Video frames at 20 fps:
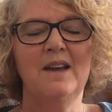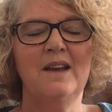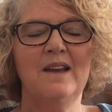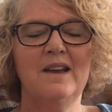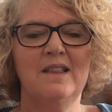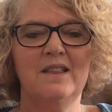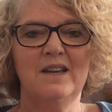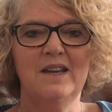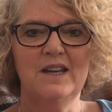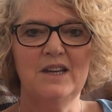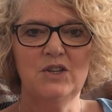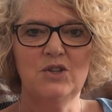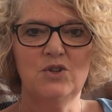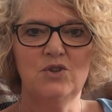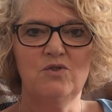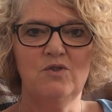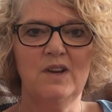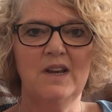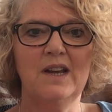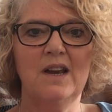in the
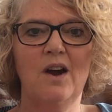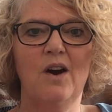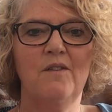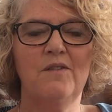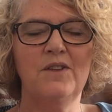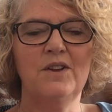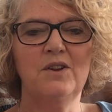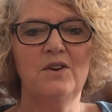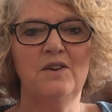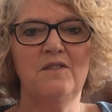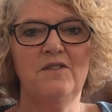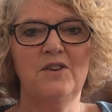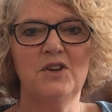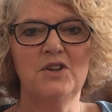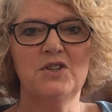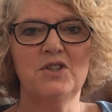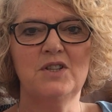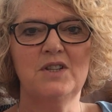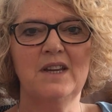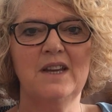history of the
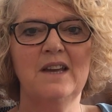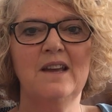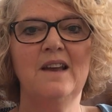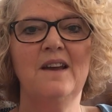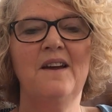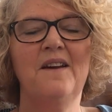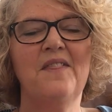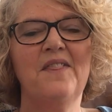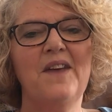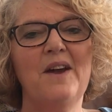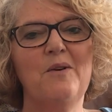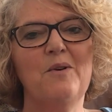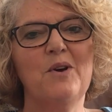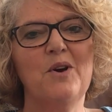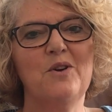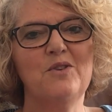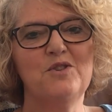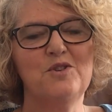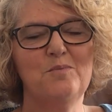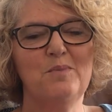university they were
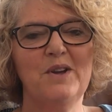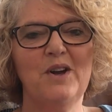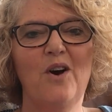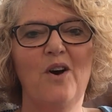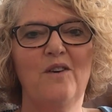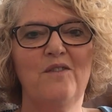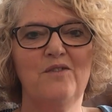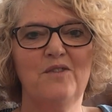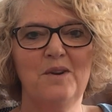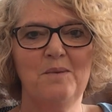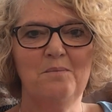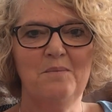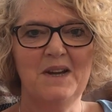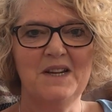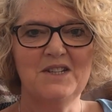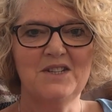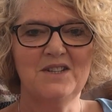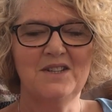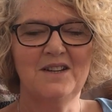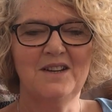going to be offering
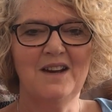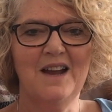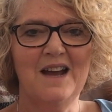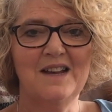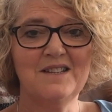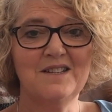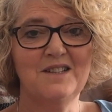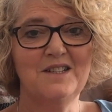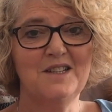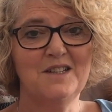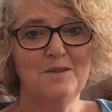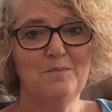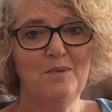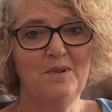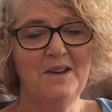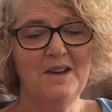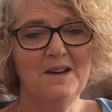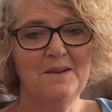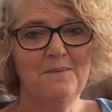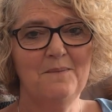medicine as a
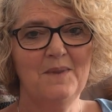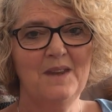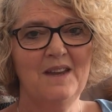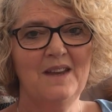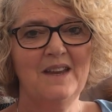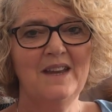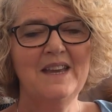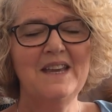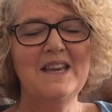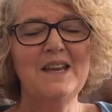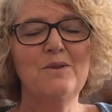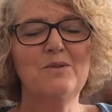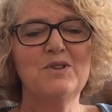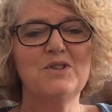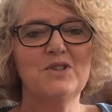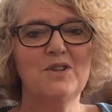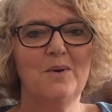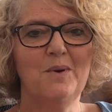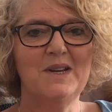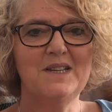discipline. He was
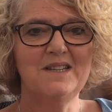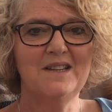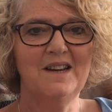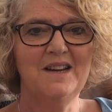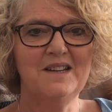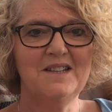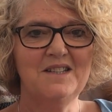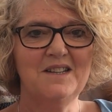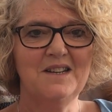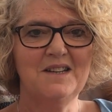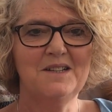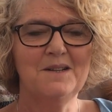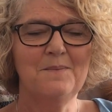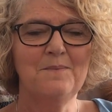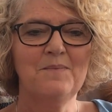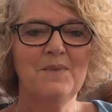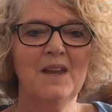so excited.